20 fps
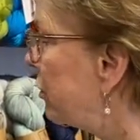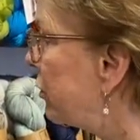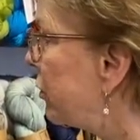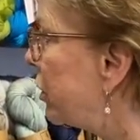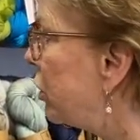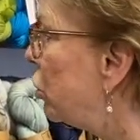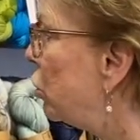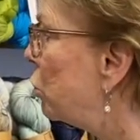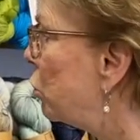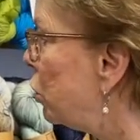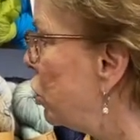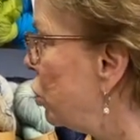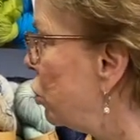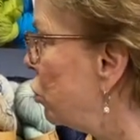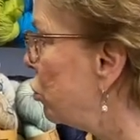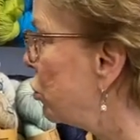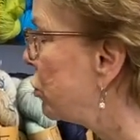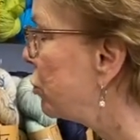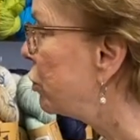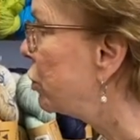that you would
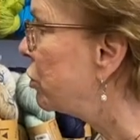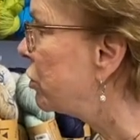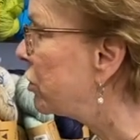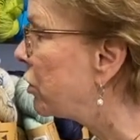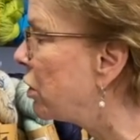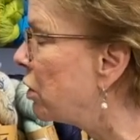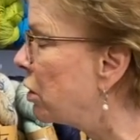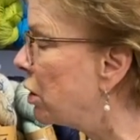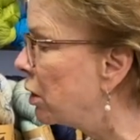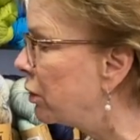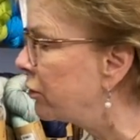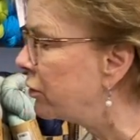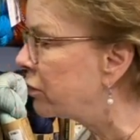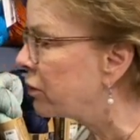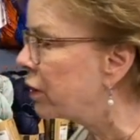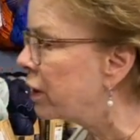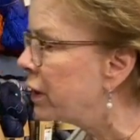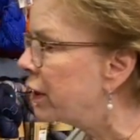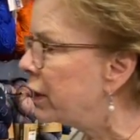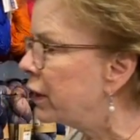use for socks.
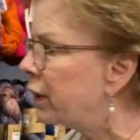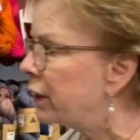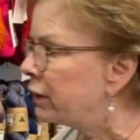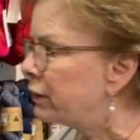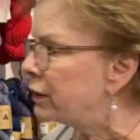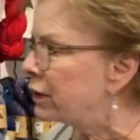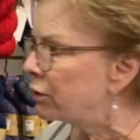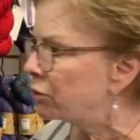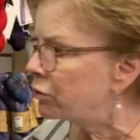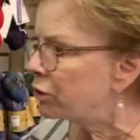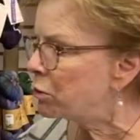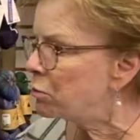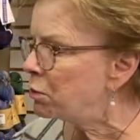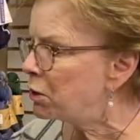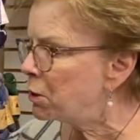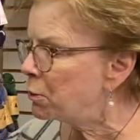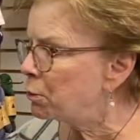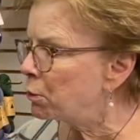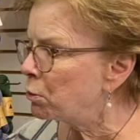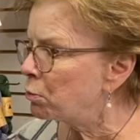Now some
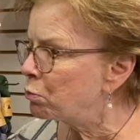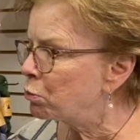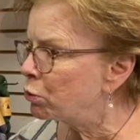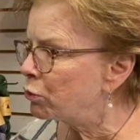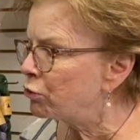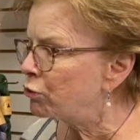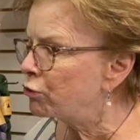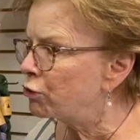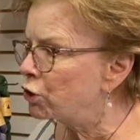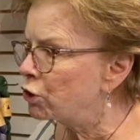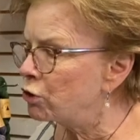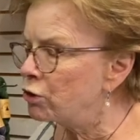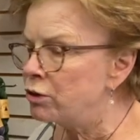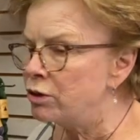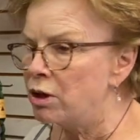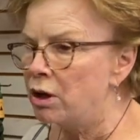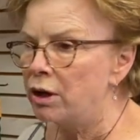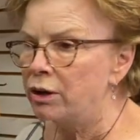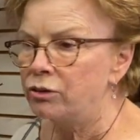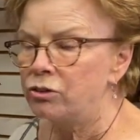people prefer
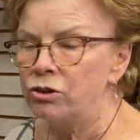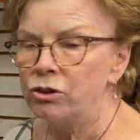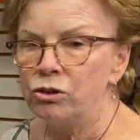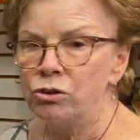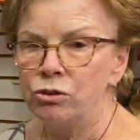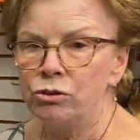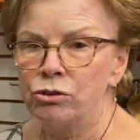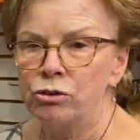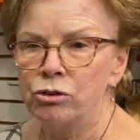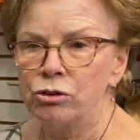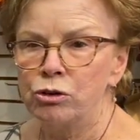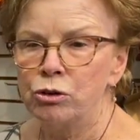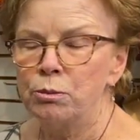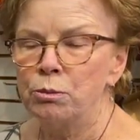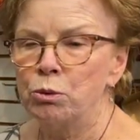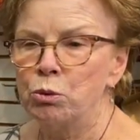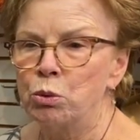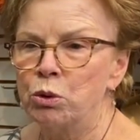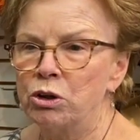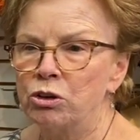not to use a
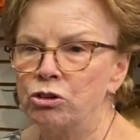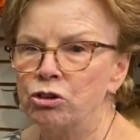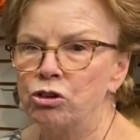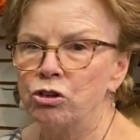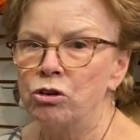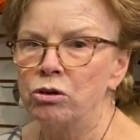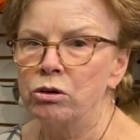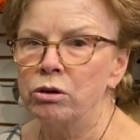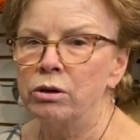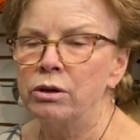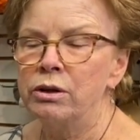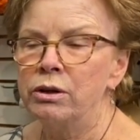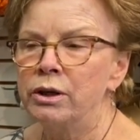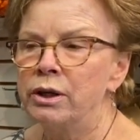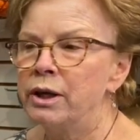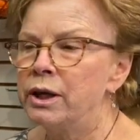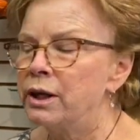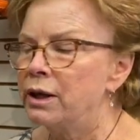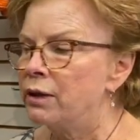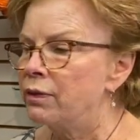superwash yarn.
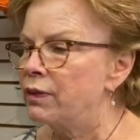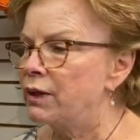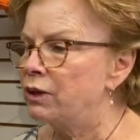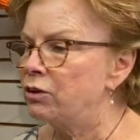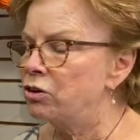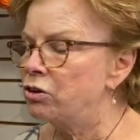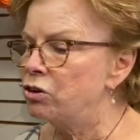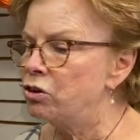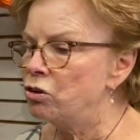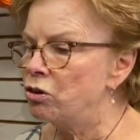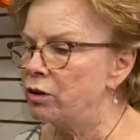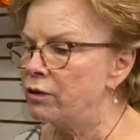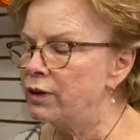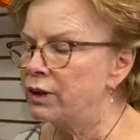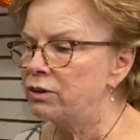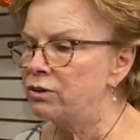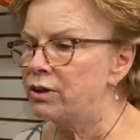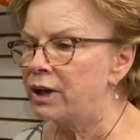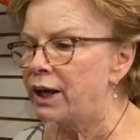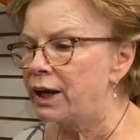That's a yarn
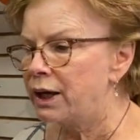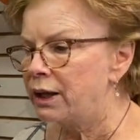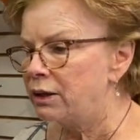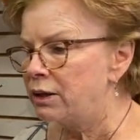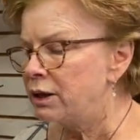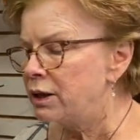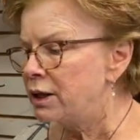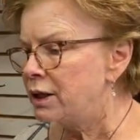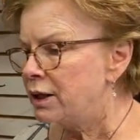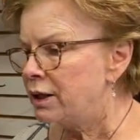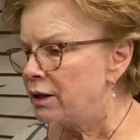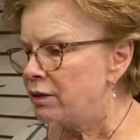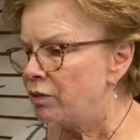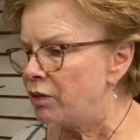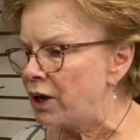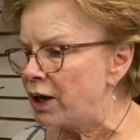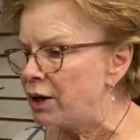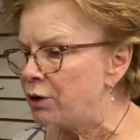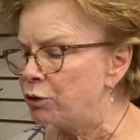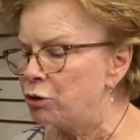that's had the
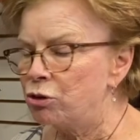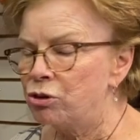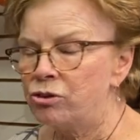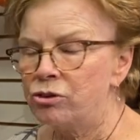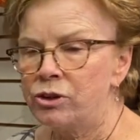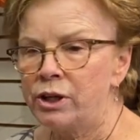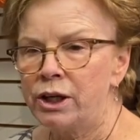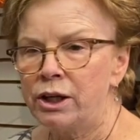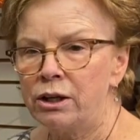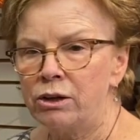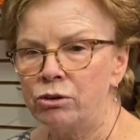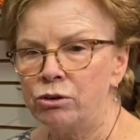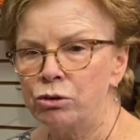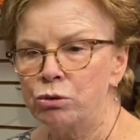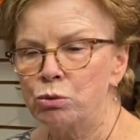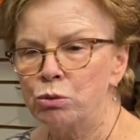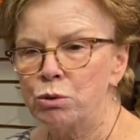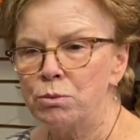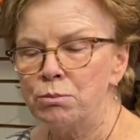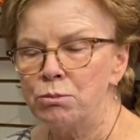outer scales
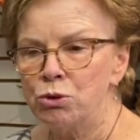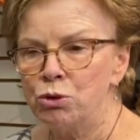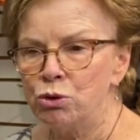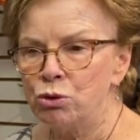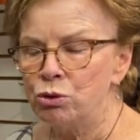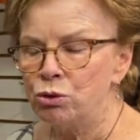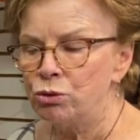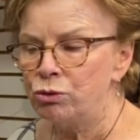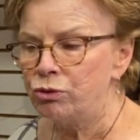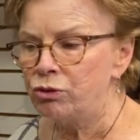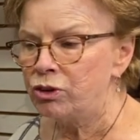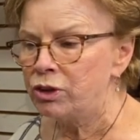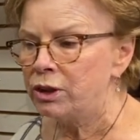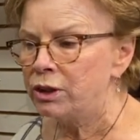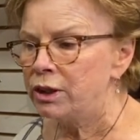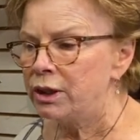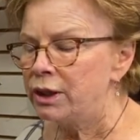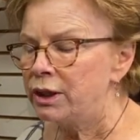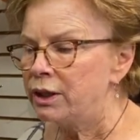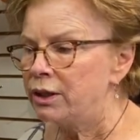removed
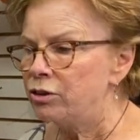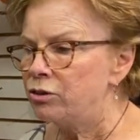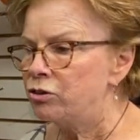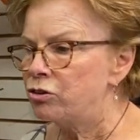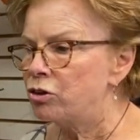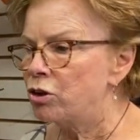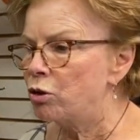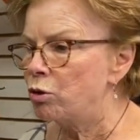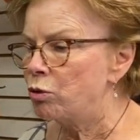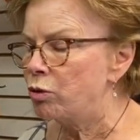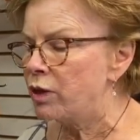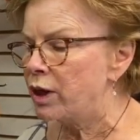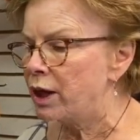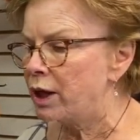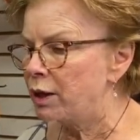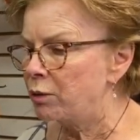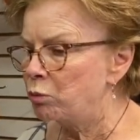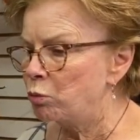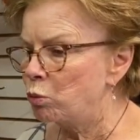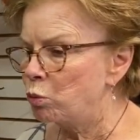so
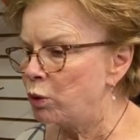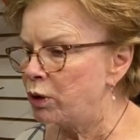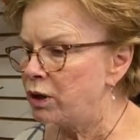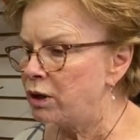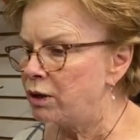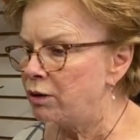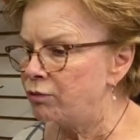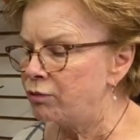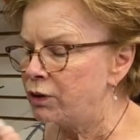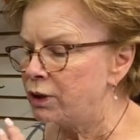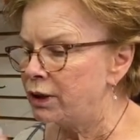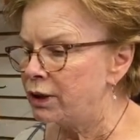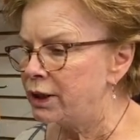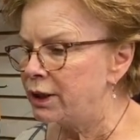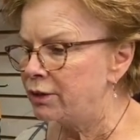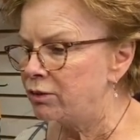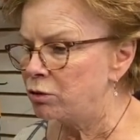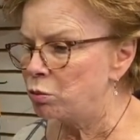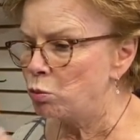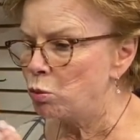that if it
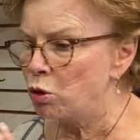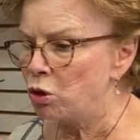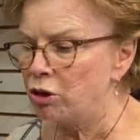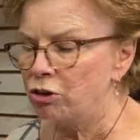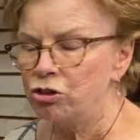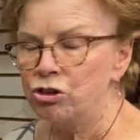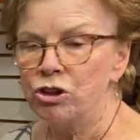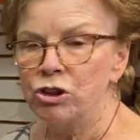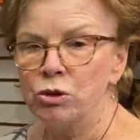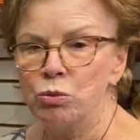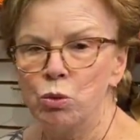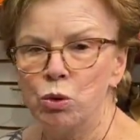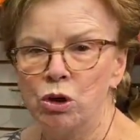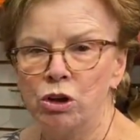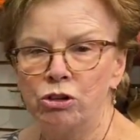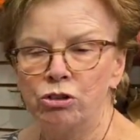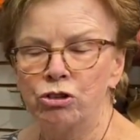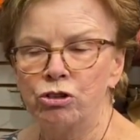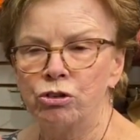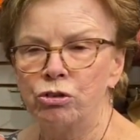gets washed in a
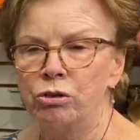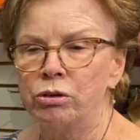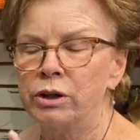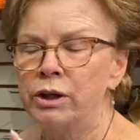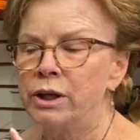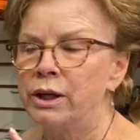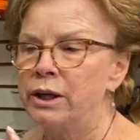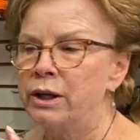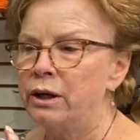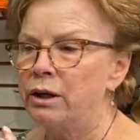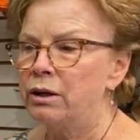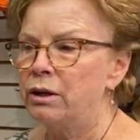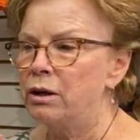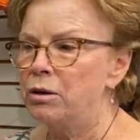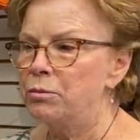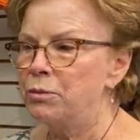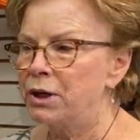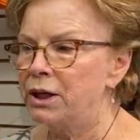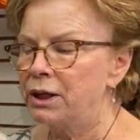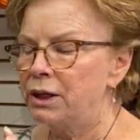washer
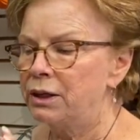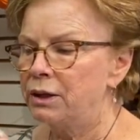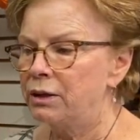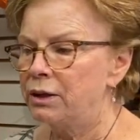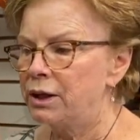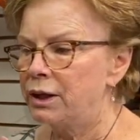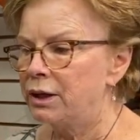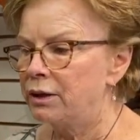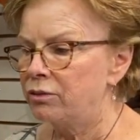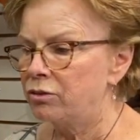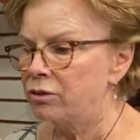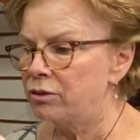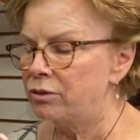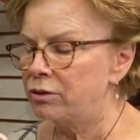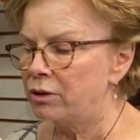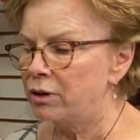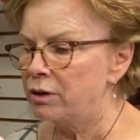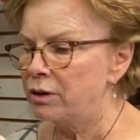and it gets